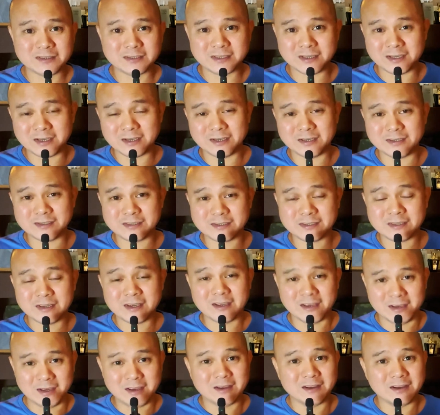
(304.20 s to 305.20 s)
is
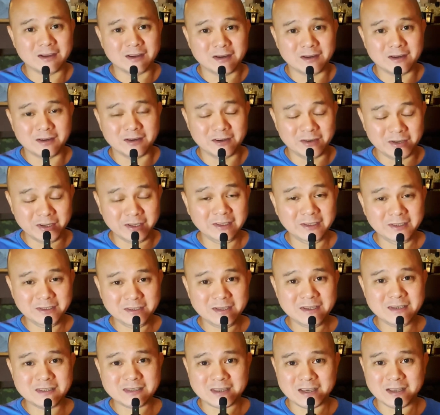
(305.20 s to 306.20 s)
really
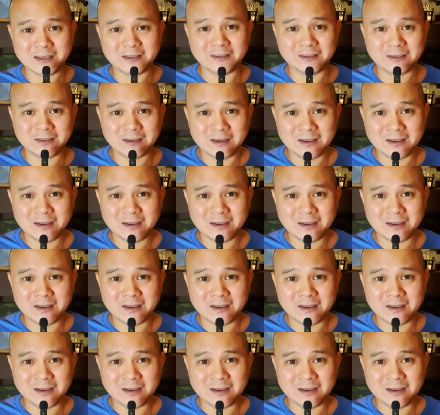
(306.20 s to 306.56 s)
decent.